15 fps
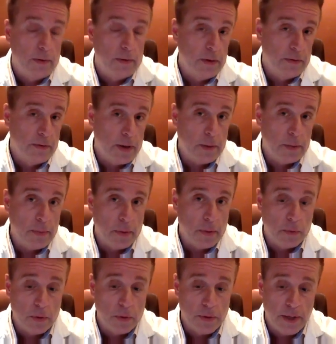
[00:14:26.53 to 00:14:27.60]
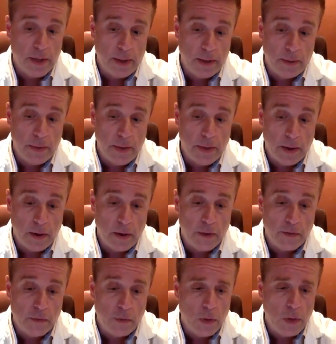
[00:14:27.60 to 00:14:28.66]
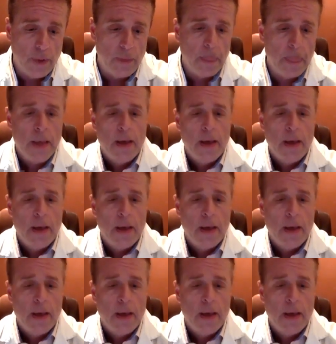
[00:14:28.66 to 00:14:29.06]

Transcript: developing Protandim NRF1.